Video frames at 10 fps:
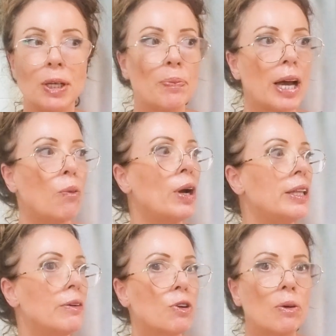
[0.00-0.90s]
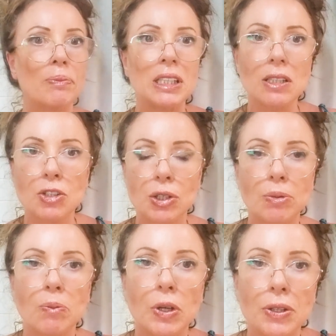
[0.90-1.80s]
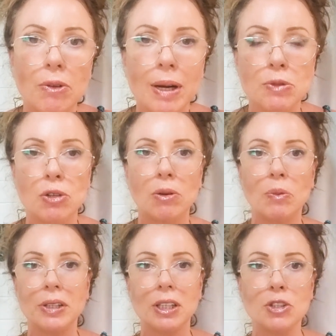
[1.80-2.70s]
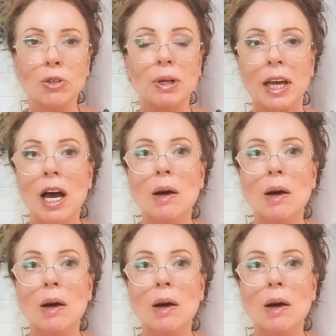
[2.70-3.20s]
about where they've gone missing to and what they're up to and what they're doing.